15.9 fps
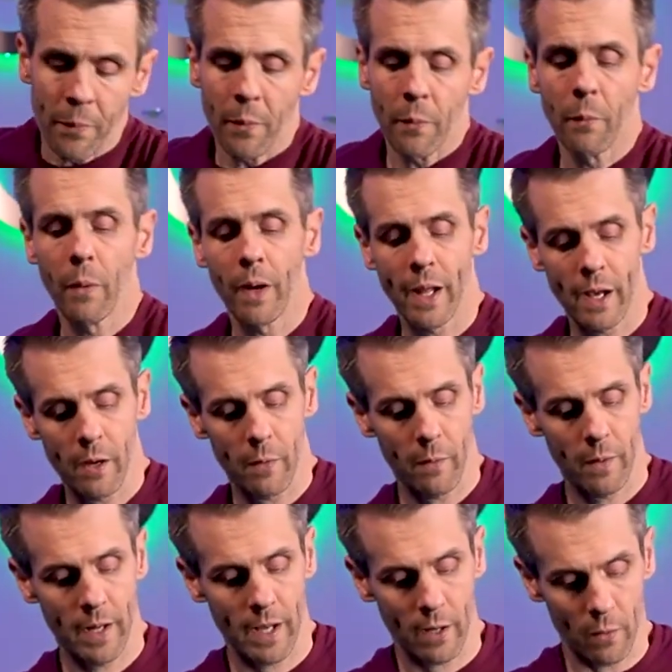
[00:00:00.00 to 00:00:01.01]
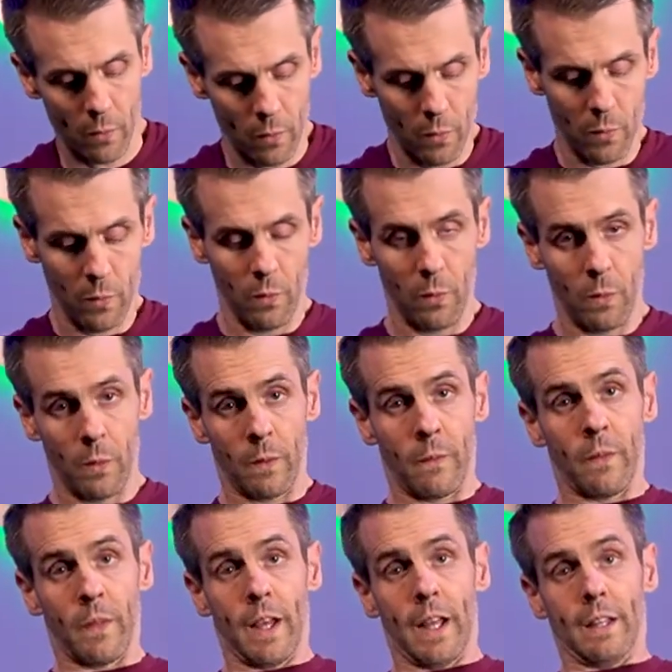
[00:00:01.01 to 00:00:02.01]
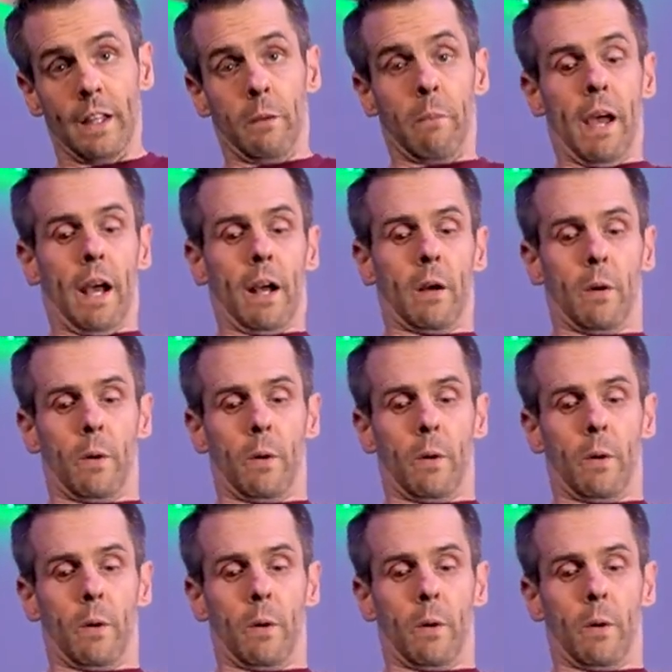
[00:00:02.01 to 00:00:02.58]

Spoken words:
one out, and lean back.